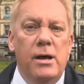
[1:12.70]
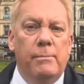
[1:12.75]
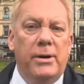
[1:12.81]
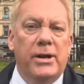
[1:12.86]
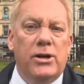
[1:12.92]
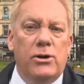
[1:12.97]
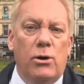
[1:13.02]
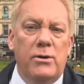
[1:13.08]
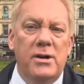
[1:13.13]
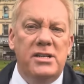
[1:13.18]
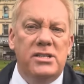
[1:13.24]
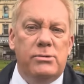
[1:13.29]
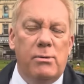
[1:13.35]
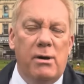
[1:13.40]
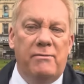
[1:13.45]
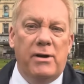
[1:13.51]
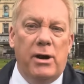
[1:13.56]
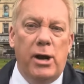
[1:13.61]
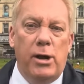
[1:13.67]
But according to
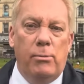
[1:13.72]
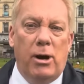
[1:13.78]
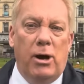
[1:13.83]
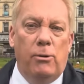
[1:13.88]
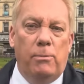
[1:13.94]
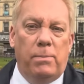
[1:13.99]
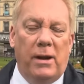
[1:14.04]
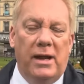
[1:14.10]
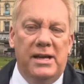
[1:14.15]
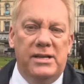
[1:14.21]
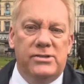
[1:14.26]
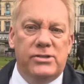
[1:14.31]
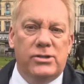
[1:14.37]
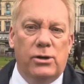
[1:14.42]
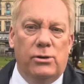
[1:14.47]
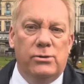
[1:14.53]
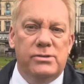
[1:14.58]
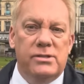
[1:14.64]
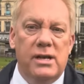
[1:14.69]
a very well placed
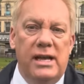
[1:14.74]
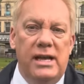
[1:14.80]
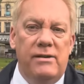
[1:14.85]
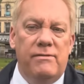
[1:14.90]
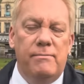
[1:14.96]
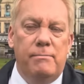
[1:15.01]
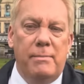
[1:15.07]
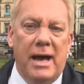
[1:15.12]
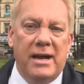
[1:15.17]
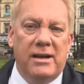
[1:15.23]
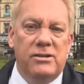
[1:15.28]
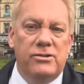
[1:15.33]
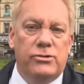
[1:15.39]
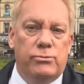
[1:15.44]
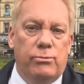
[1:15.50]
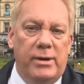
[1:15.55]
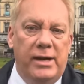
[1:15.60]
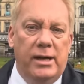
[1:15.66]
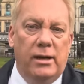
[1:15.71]
source, even
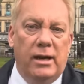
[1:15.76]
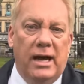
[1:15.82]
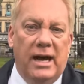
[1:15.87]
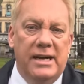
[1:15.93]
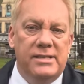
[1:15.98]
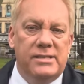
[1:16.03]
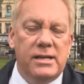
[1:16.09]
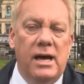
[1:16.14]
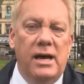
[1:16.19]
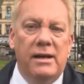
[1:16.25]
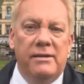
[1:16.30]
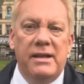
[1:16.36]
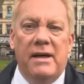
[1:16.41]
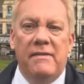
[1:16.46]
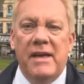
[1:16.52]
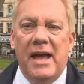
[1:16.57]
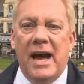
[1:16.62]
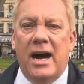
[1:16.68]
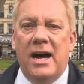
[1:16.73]
Meghan's realised
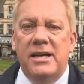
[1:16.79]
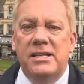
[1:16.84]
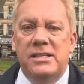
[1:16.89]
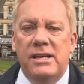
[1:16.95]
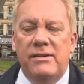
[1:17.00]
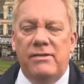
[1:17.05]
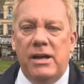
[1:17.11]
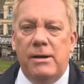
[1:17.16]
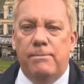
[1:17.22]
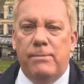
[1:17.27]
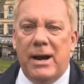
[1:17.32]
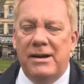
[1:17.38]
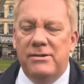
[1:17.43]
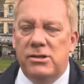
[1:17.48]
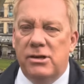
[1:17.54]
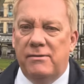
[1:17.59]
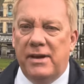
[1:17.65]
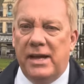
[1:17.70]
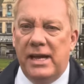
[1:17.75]
that the ITV
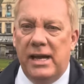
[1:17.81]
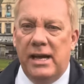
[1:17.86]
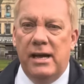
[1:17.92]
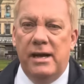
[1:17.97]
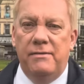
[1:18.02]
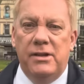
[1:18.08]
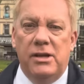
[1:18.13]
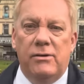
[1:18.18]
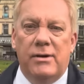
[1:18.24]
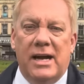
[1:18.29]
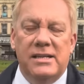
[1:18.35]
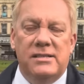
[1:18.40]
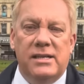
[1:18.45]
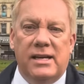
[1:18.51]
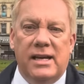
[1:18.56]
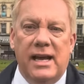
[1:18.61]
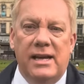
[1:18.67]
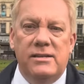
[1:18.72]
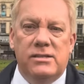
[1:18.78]
brand over here in the
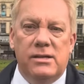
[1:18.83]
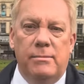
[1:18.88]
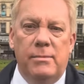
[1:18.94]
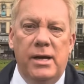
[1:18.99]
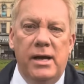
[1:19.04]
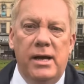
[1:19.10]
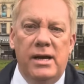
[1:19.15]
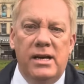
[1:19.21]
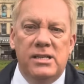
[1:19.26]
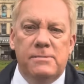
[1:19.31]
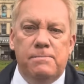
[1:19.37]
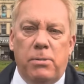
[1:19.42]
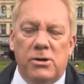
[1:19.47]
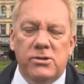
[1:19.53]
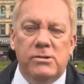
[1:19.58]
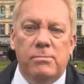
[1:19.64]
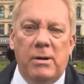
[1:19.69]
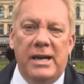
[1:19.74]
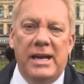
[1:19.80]
United Kingdom has
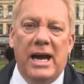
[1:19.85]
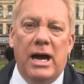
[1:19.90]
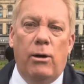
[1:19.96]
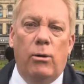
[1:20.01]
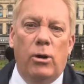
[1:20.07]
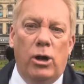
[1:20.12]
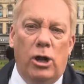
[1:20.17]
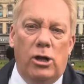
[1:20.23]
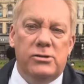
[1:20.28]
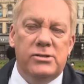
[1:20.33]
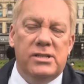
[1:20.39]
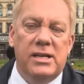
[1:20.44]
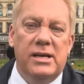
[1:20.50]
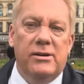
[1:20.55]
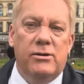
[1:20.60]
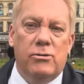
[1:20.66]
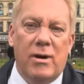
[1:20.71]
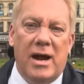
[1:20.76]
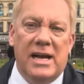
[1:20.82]
possibly now lost
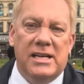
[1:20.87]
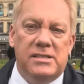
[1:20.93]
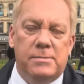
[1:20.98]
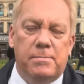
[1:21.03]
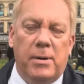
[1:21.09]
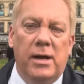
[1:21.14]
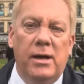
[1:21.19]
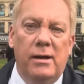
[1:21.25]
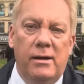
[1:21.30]
her grasp.